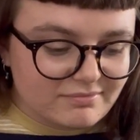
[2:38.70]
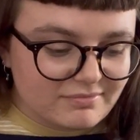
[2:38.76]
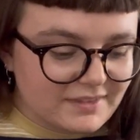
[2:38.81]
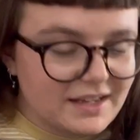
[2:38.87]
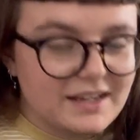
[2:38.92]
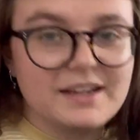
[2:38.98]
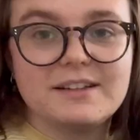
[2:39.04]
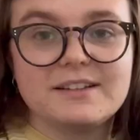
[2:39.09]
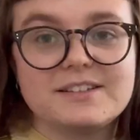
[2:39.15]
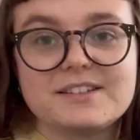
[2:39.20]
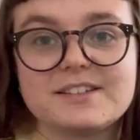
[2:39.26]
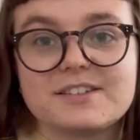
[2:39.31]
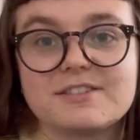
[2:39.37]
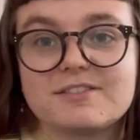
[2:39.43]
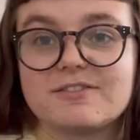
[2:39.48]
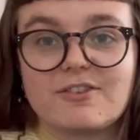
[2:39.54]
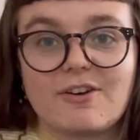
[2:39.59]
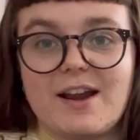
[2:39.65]
it's
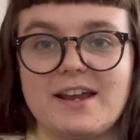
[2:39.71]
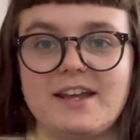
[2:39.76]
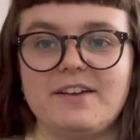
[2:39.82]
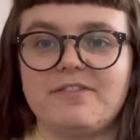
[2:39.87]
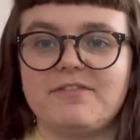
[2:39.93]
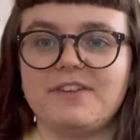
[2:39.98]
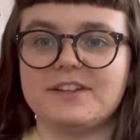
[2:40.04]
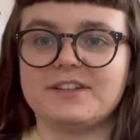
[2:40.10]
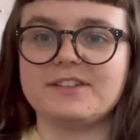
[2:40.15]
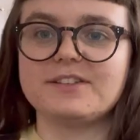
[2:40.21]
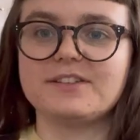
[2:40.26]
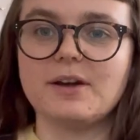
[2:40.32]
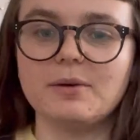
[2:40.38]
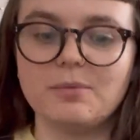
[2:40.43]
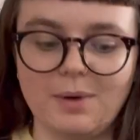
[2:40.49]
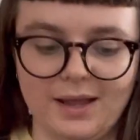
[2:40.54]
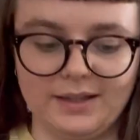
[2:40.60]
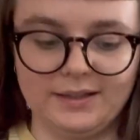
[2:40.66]
great, it fits so
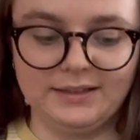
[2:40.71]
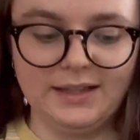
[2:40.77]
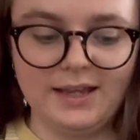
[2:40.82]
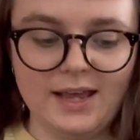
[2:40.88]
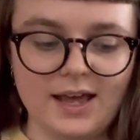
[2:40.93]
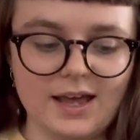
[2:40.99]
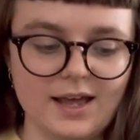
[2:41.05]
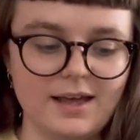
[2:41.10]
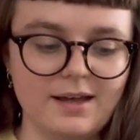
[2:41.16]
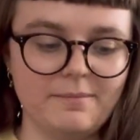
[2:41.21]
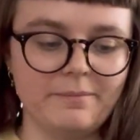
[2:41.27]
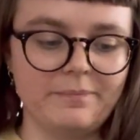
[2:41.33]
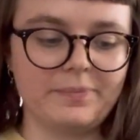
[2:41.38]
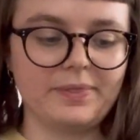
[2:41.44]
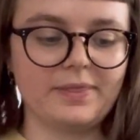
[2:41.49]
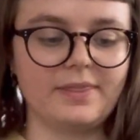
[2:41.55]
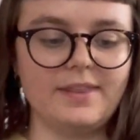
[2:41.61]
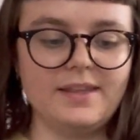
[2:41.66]
well.
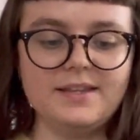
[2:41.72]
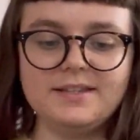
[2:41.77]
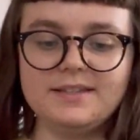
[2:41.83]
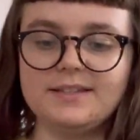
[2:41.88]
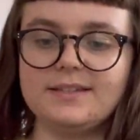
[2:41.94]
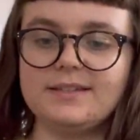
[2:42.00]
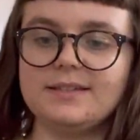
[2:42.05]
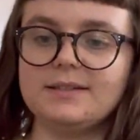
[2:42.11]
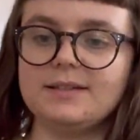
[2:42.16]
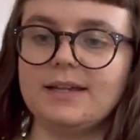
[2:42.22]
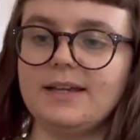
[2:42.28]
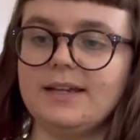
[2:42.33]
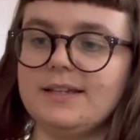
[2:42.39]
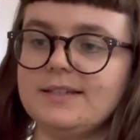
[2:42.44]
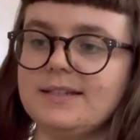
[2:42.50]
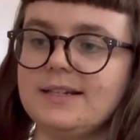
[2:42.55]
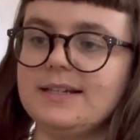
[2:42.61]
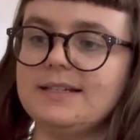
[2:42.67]
This
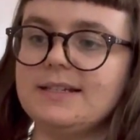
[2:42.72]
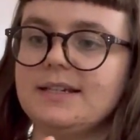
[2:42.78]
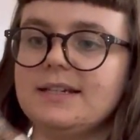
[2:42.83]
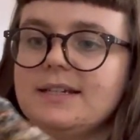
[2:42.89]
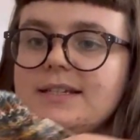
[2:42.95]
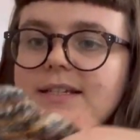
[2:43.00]
is knitted